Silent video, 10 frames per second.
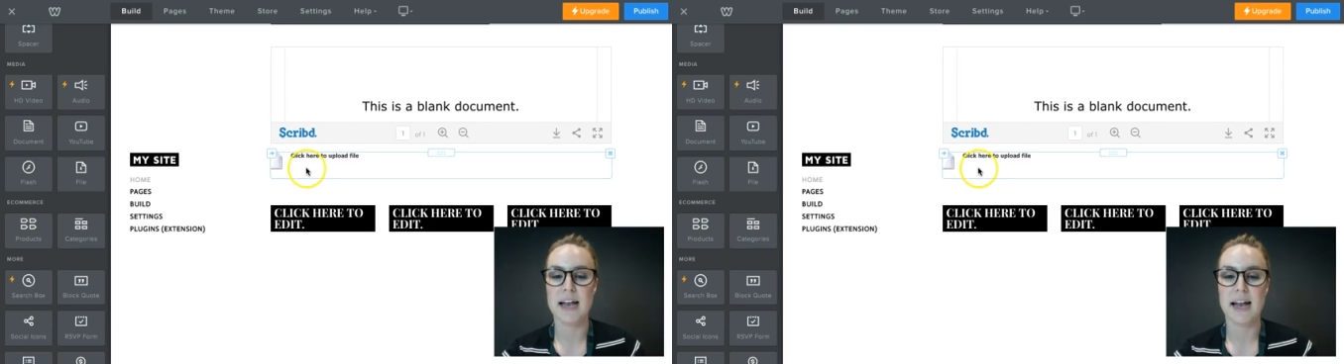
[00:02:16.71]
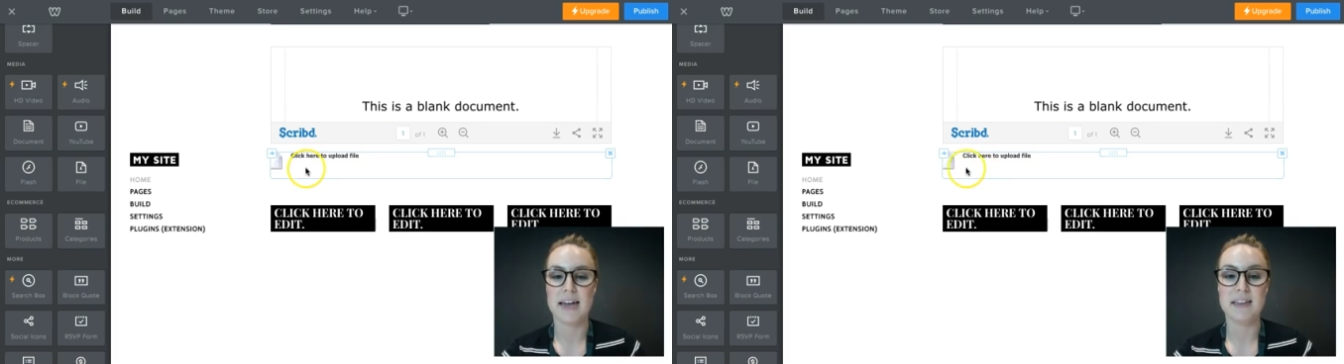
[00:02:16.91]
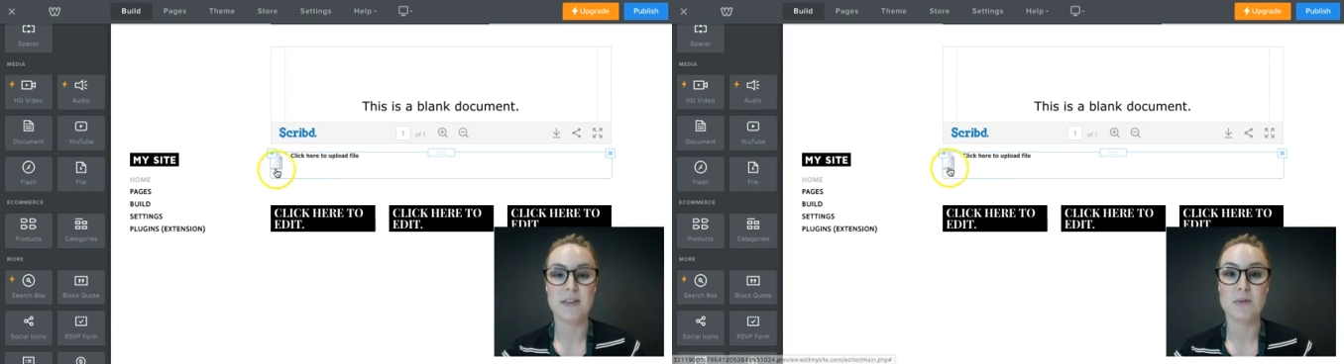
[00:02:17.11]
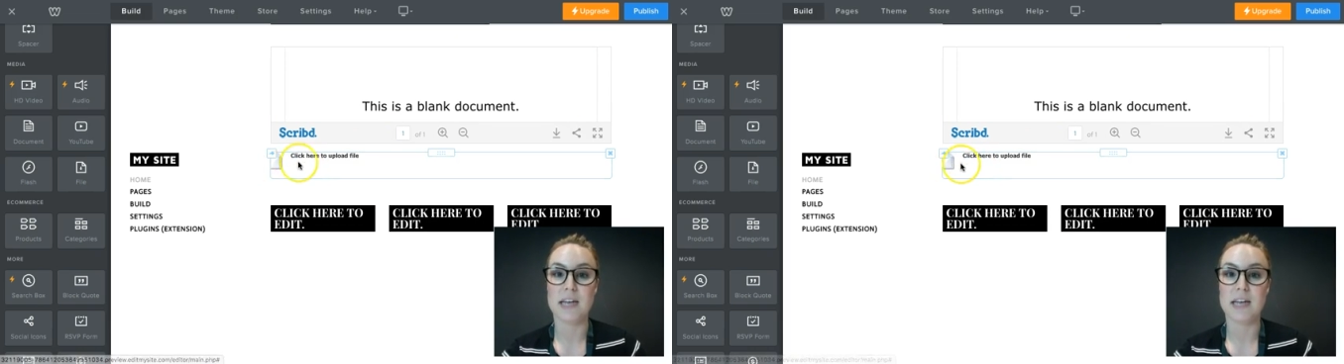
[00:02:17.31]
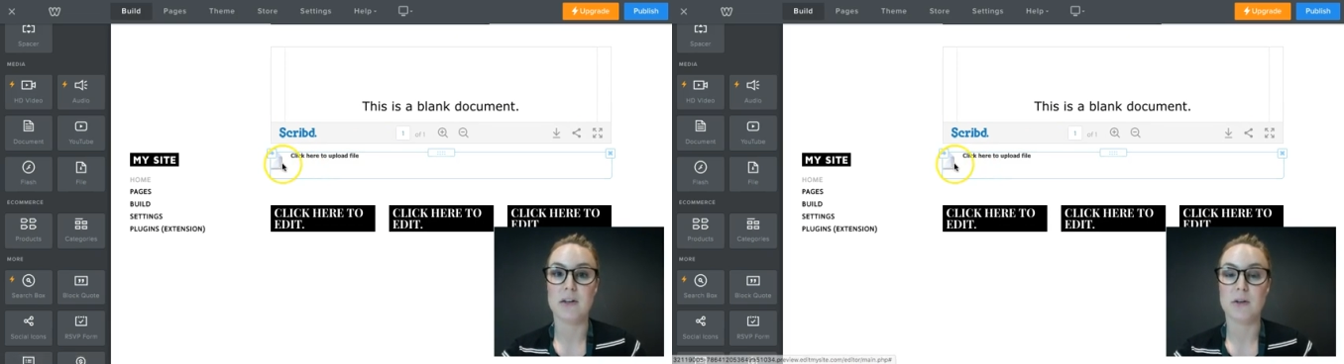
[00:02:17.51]
and a little
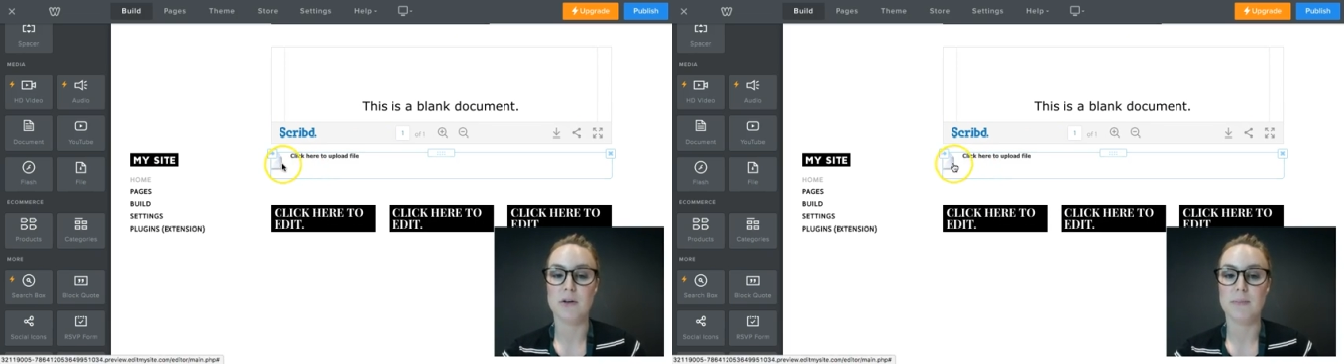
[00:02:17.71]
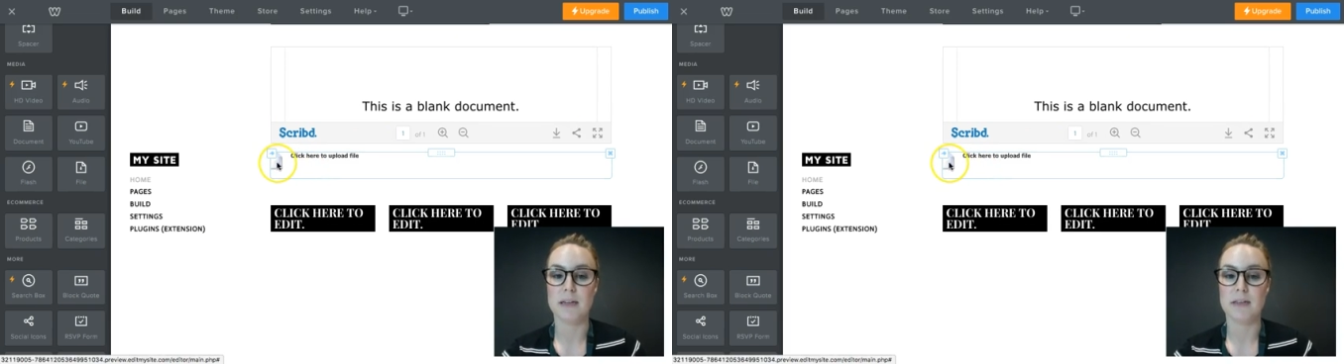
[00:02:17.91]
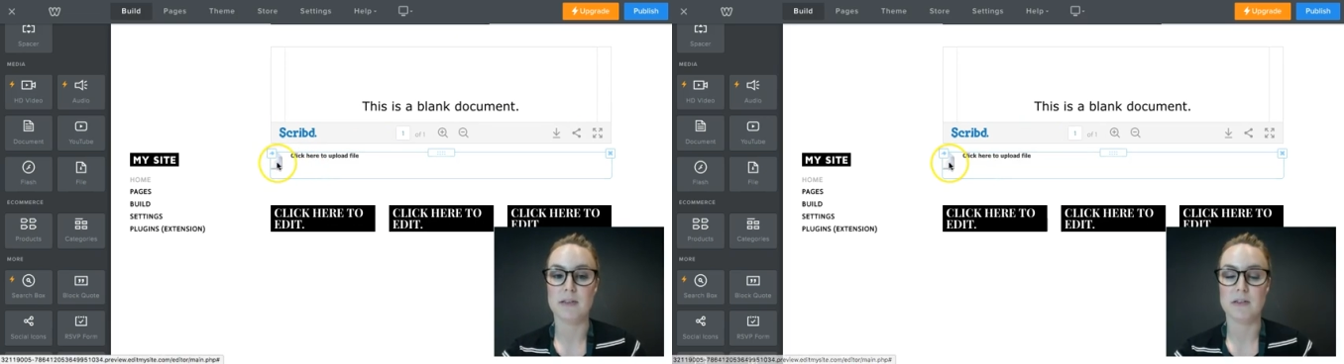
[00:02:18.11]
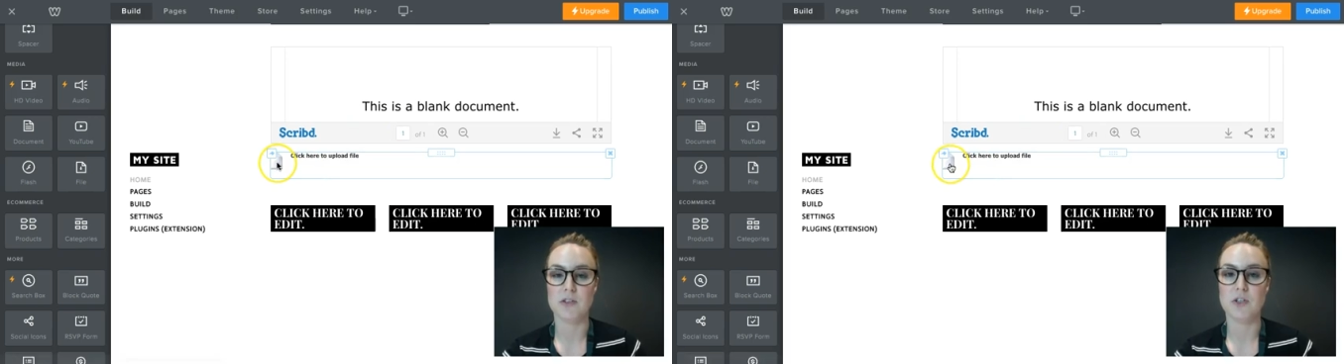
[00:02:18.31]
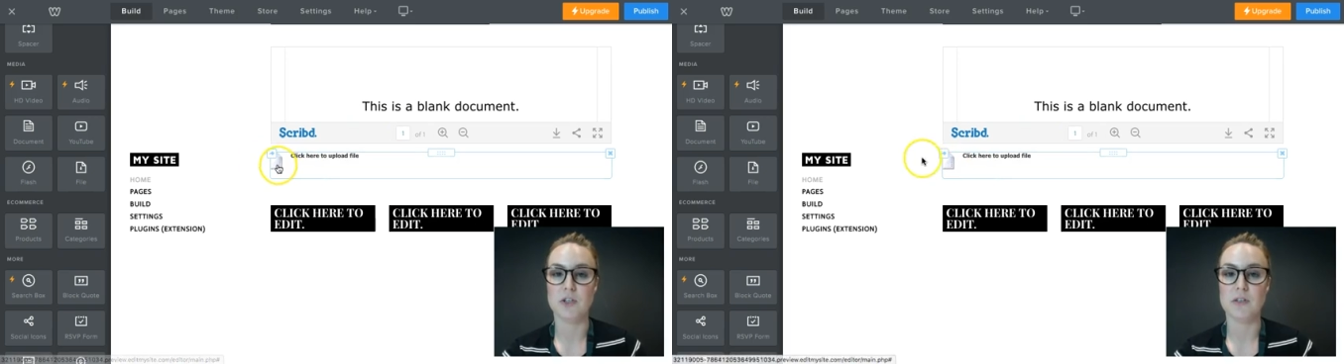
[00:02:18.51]
download button so that
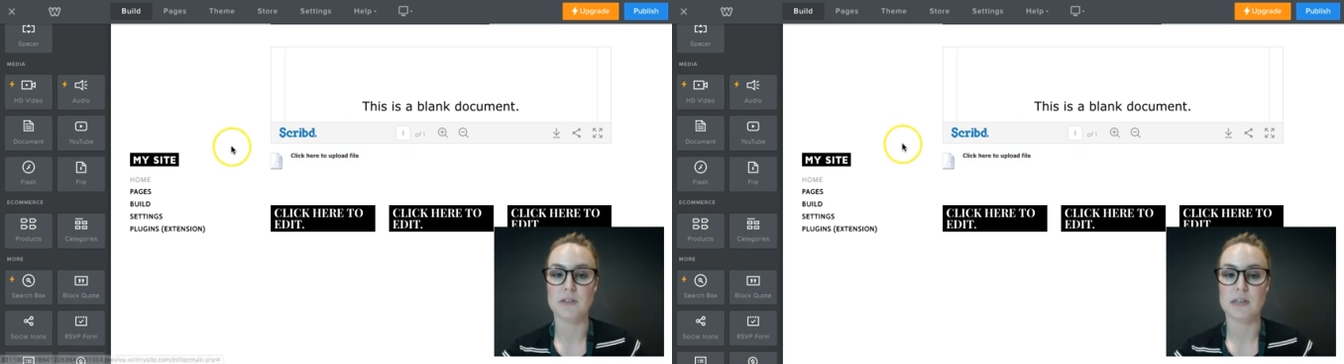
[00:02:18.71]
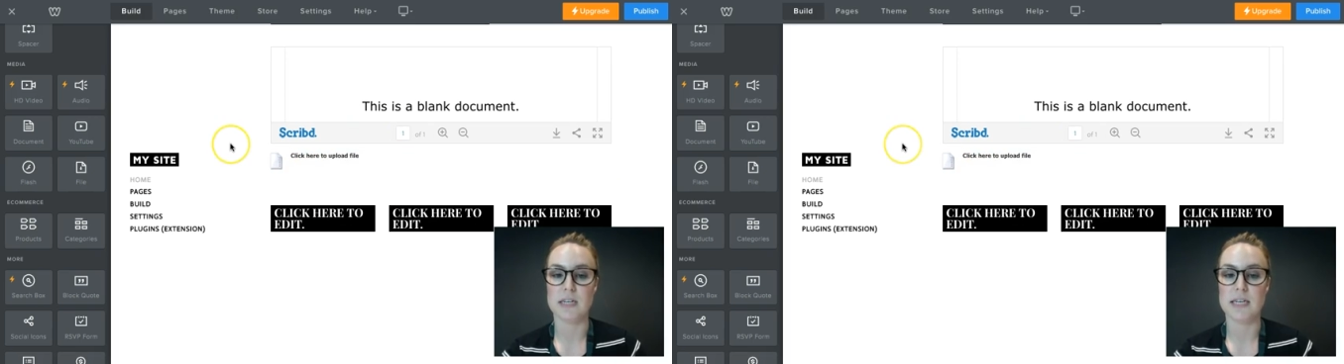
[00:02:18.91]
students can